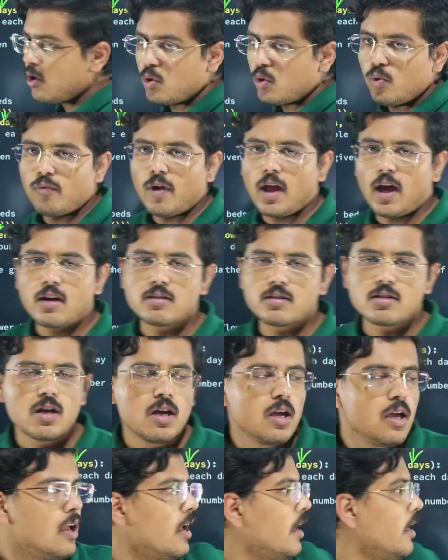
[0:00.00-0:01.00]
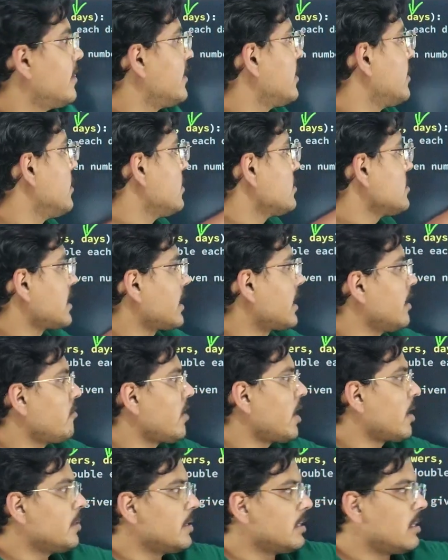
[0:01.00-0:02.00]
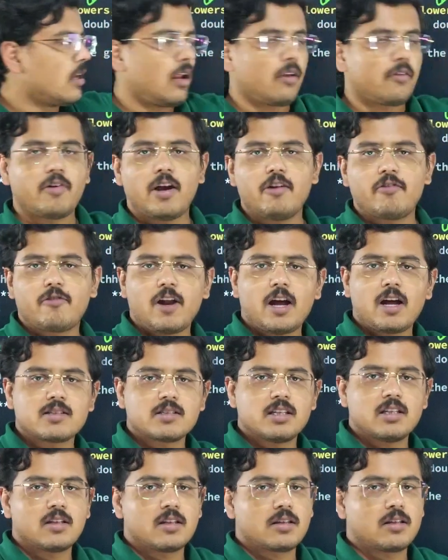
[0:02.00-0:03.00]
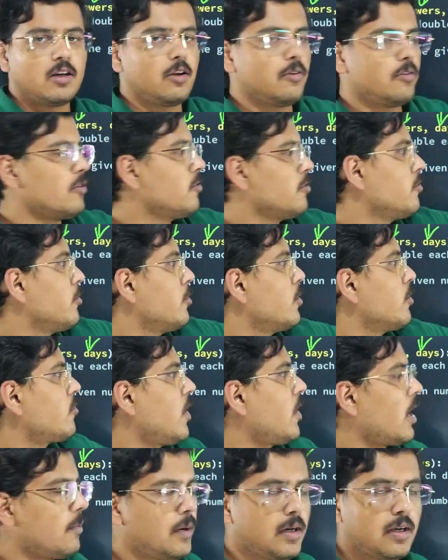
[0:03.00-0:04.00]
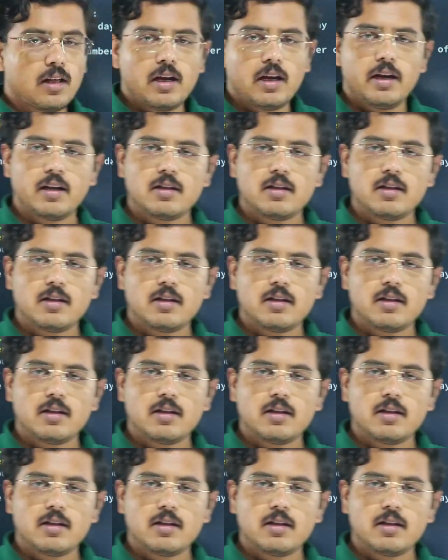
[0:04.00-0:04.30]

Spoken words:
2 flowers, in the second flower bed there are 5 flowers, in the third flower bed it